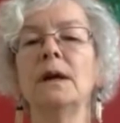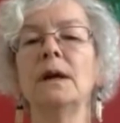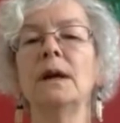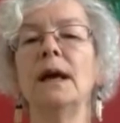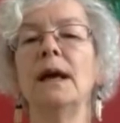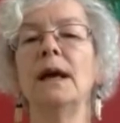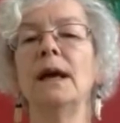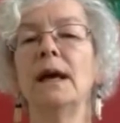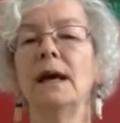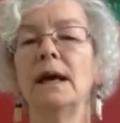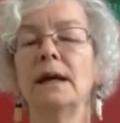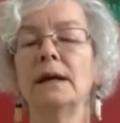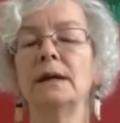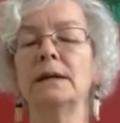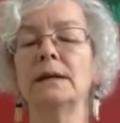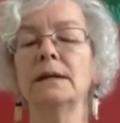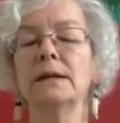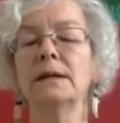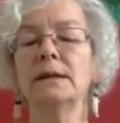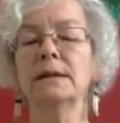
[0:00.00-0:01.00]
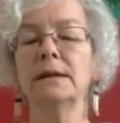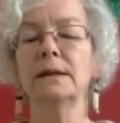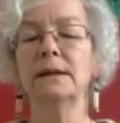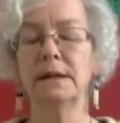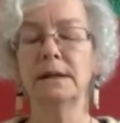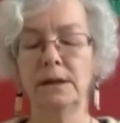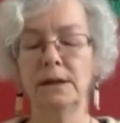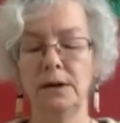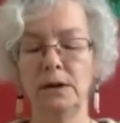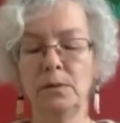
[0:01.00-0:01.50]
And
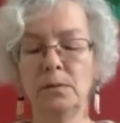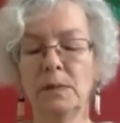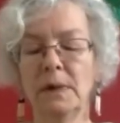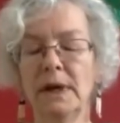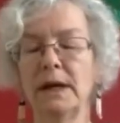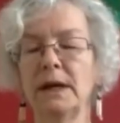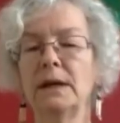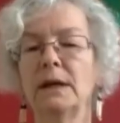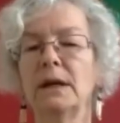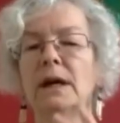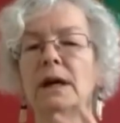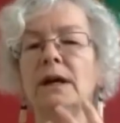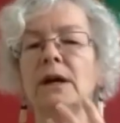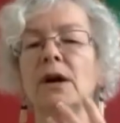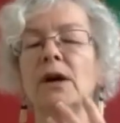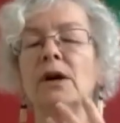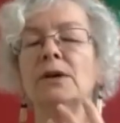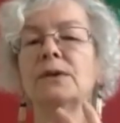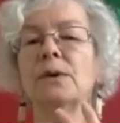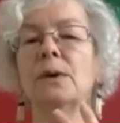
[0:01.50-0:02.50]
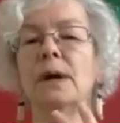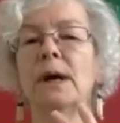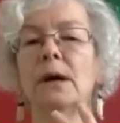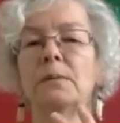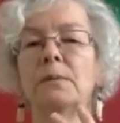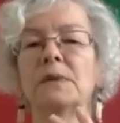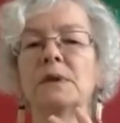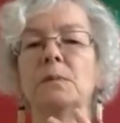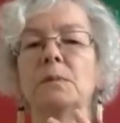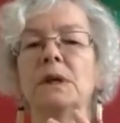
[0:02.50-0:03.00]
it also
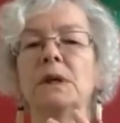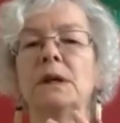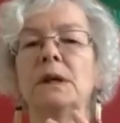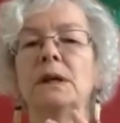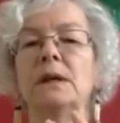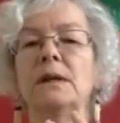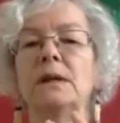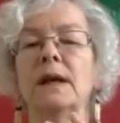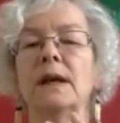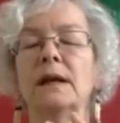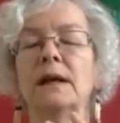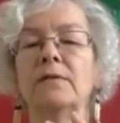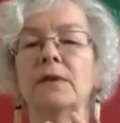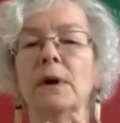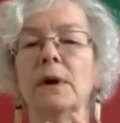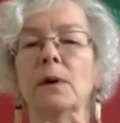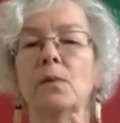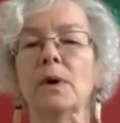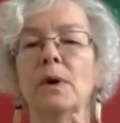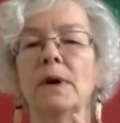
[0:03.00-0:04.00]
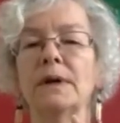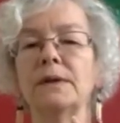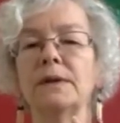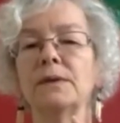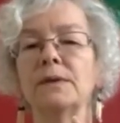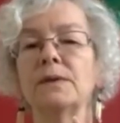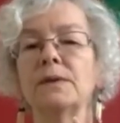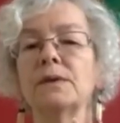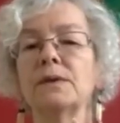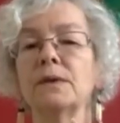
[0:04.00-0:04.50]
helps me that if I want to
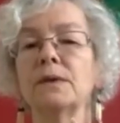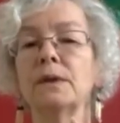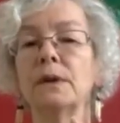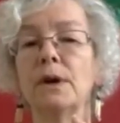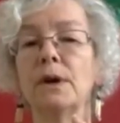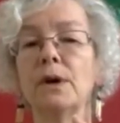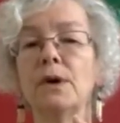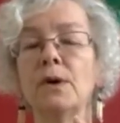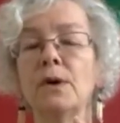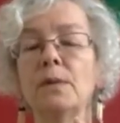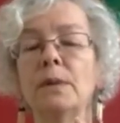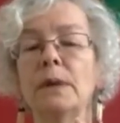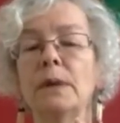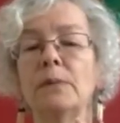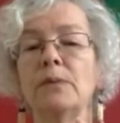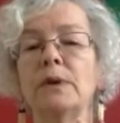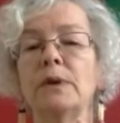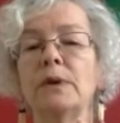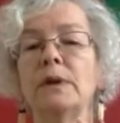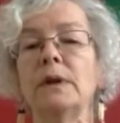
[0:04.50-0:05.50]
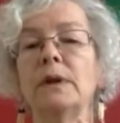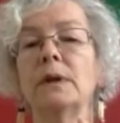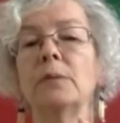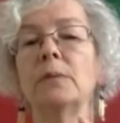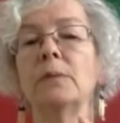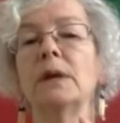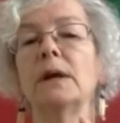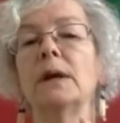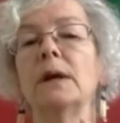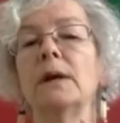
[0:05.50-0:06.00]
slow my breathing a
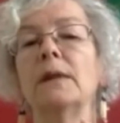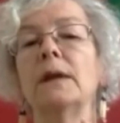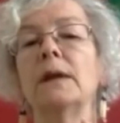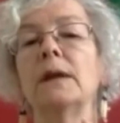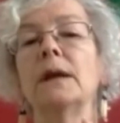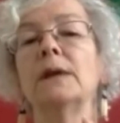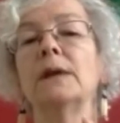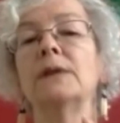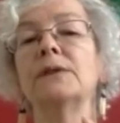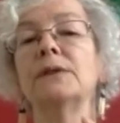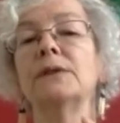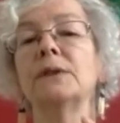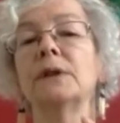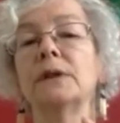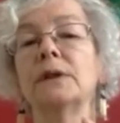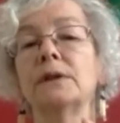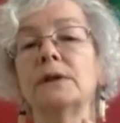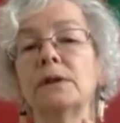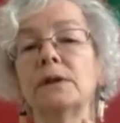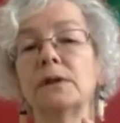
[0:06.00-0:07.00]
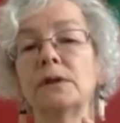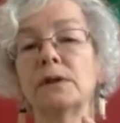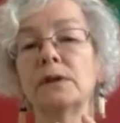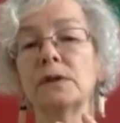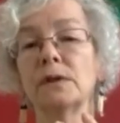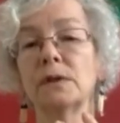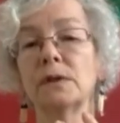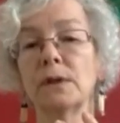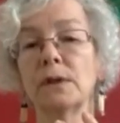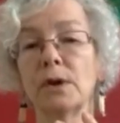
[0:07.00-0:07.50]
bit, then I start to
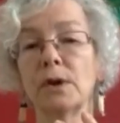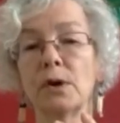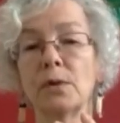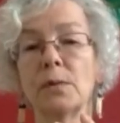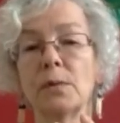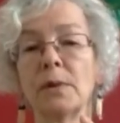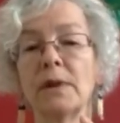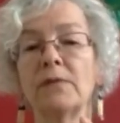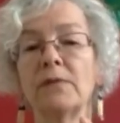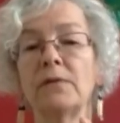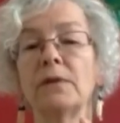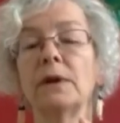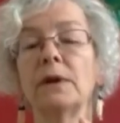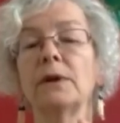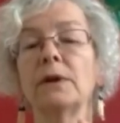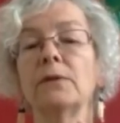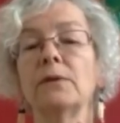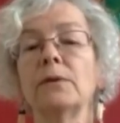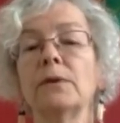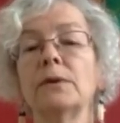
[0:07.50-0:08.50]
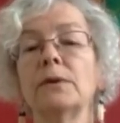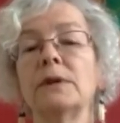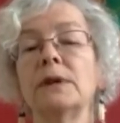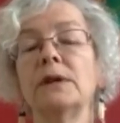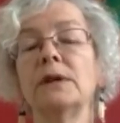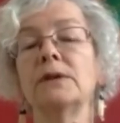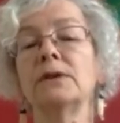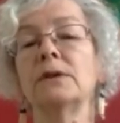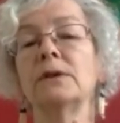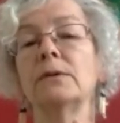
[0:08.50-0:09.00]
just slow my finger
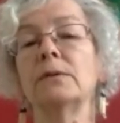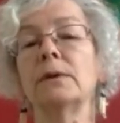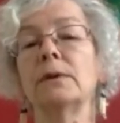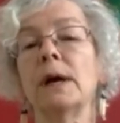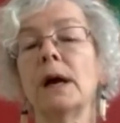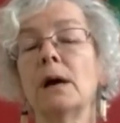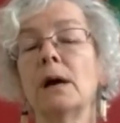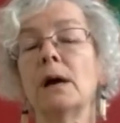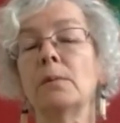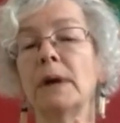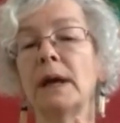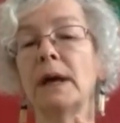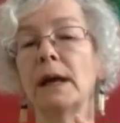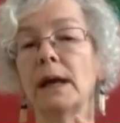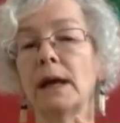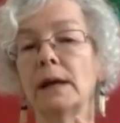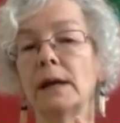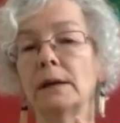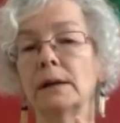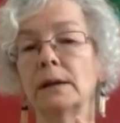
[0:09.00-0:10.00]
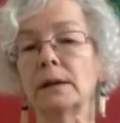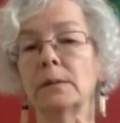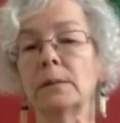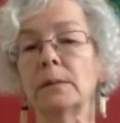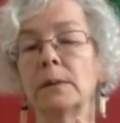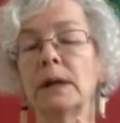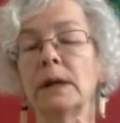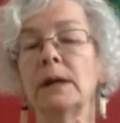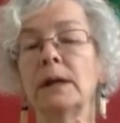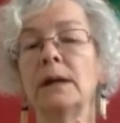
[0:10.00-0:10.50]
rotation around my hand a little
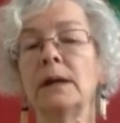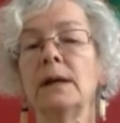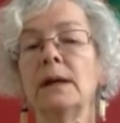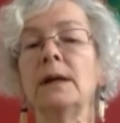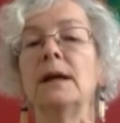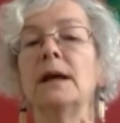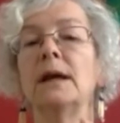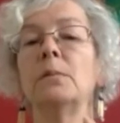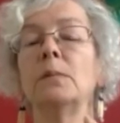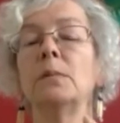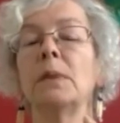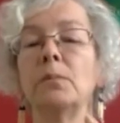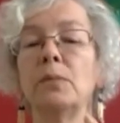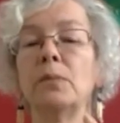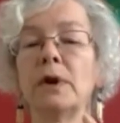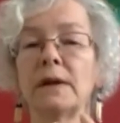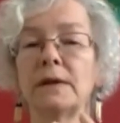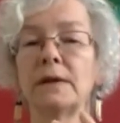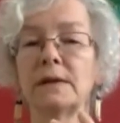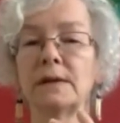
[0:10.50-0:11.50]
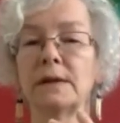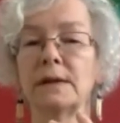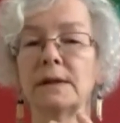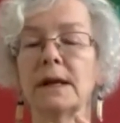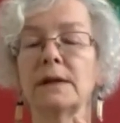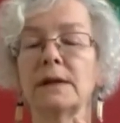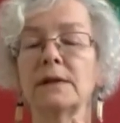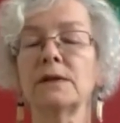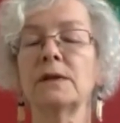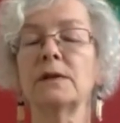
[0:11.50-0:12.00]
bit, and my breath
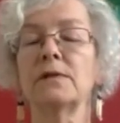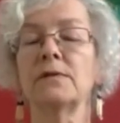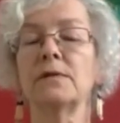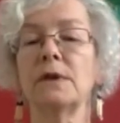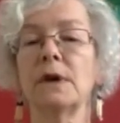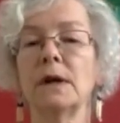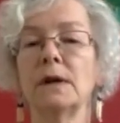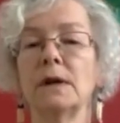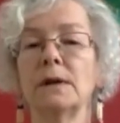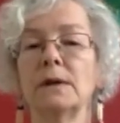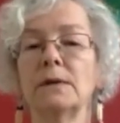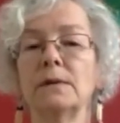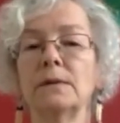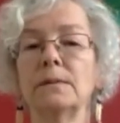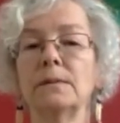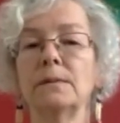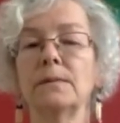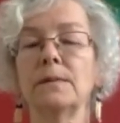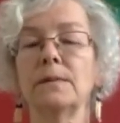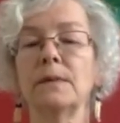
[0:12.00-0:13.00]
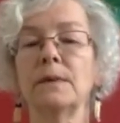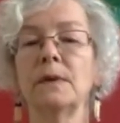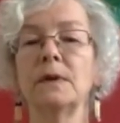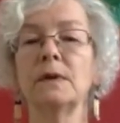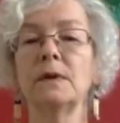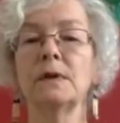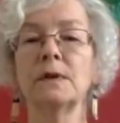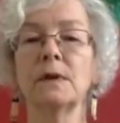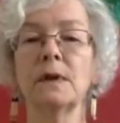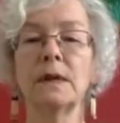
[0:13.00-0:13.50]
tends to follow.
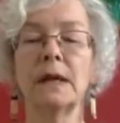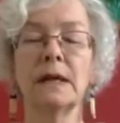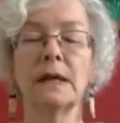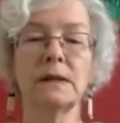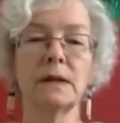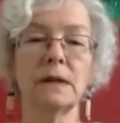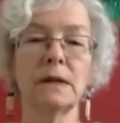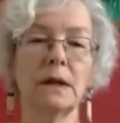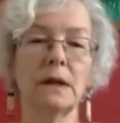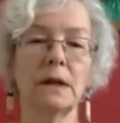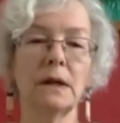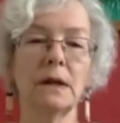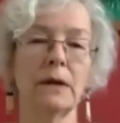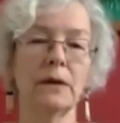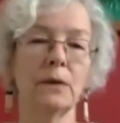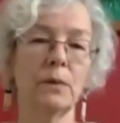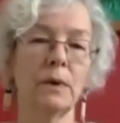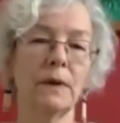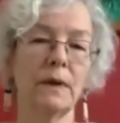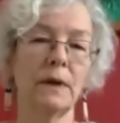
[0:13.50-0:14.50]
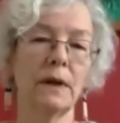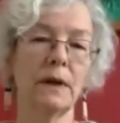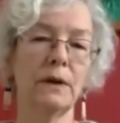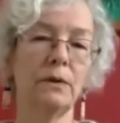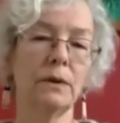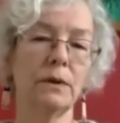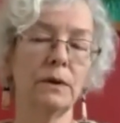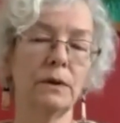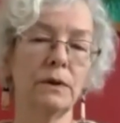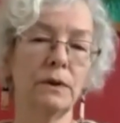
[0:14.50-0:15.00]
So that's another one that you
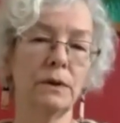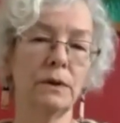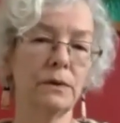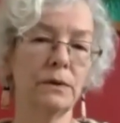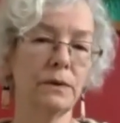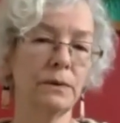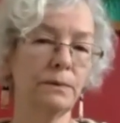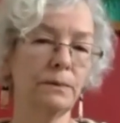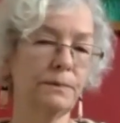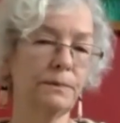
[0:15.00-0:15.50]
could use.